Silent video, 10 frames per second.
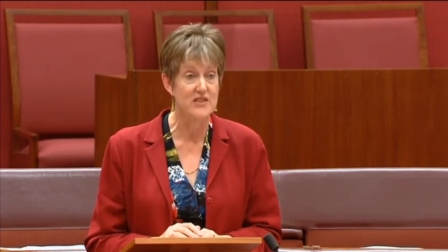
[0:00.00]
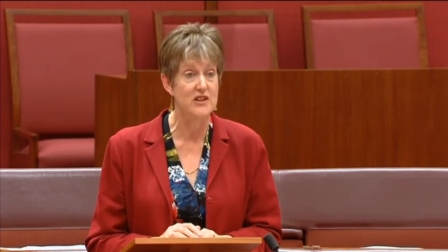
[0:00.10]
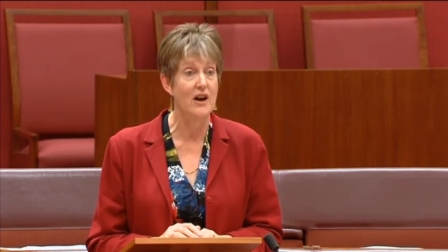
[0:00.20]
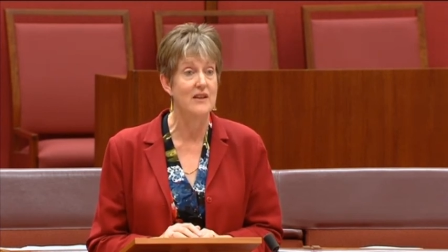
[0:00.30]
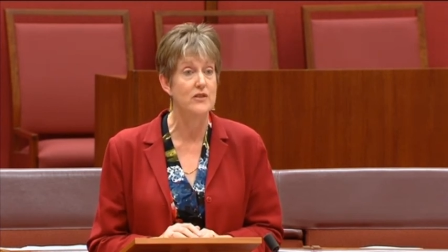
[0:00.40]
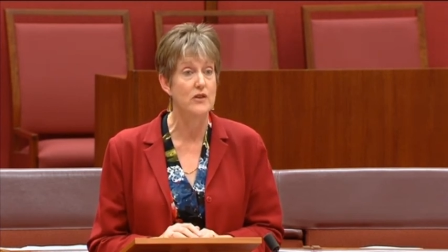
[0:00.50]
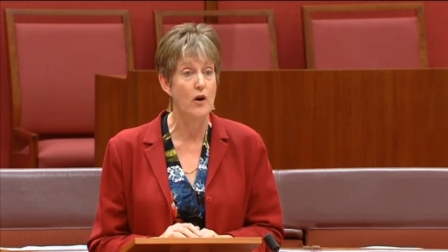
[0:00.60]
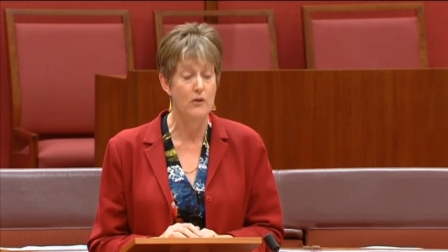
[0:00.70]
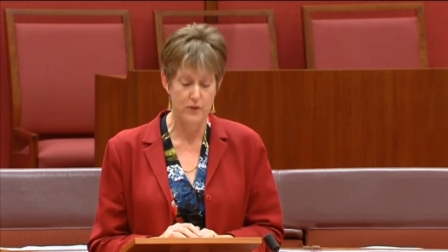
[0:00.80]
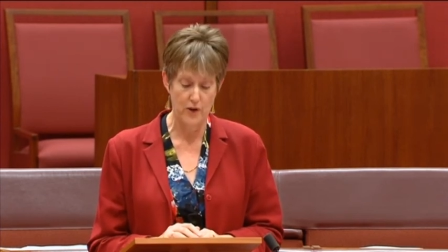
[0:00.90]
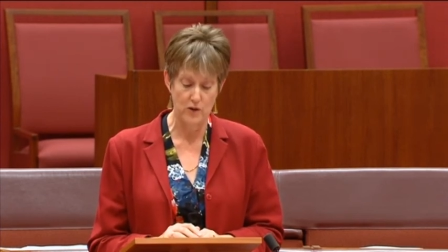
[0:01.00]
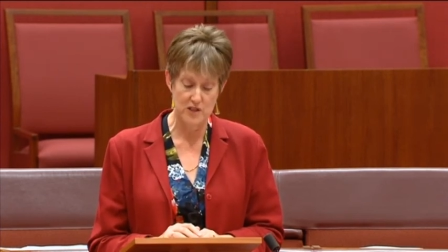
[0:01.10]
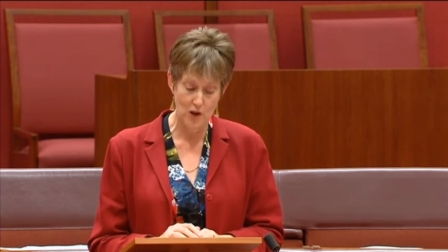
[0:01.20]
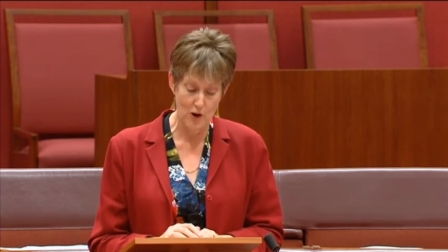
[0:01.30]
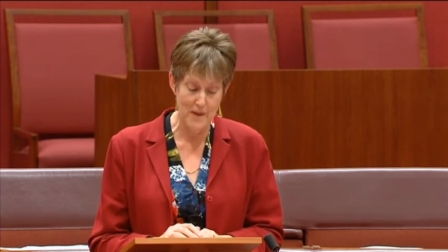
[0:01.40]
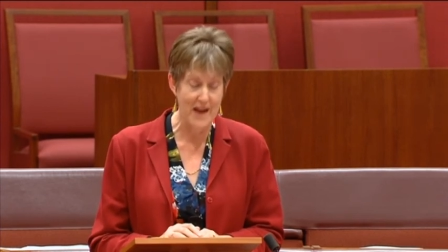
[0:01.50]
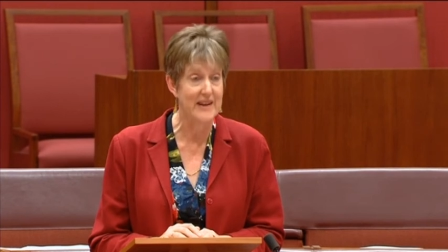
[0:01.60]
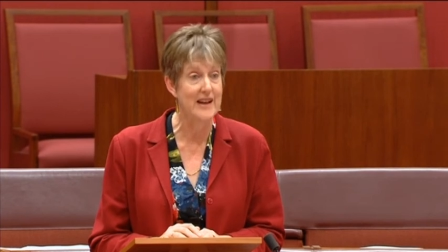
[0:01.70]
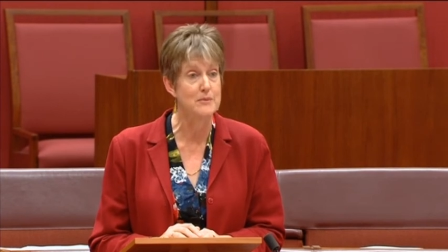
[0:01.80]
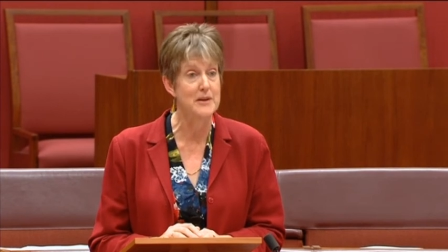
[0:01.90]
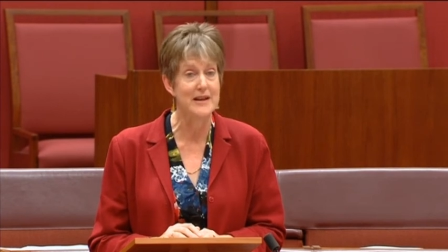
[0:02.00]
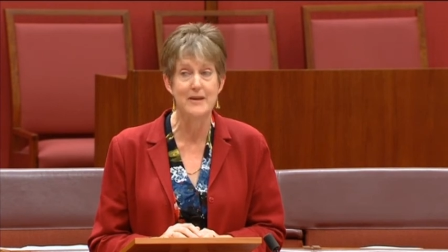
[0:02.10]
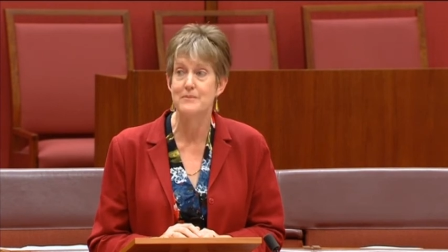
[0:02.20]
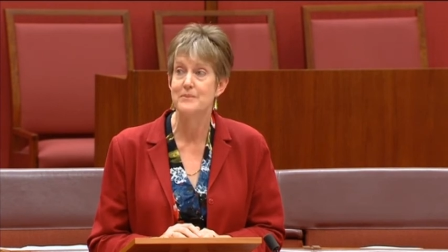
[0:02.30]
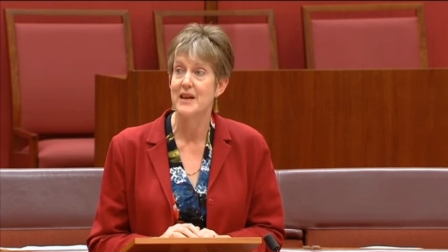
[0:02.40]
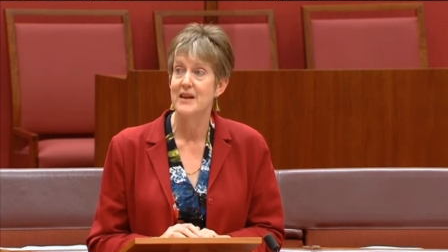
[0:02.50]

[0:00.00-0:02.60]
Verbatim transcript: the 9th of October at 8 p.m.